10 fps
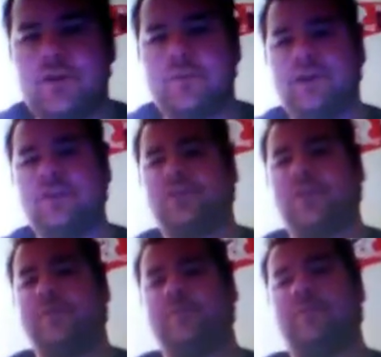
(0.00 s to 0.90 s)
already
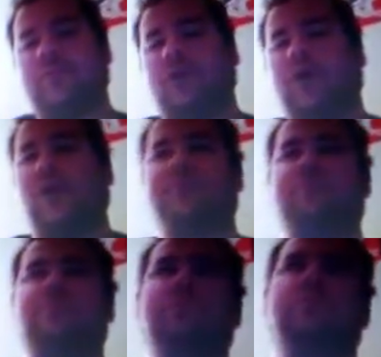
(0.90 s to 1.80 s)
mentioned him.
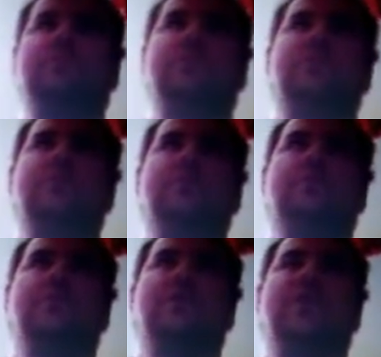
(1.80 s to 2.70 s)
Well,
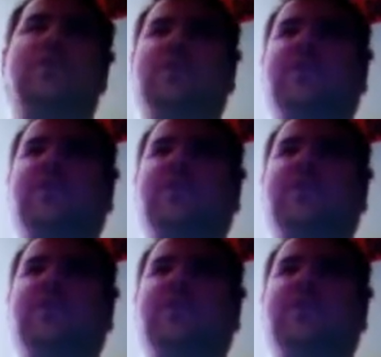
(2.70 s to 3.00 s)
I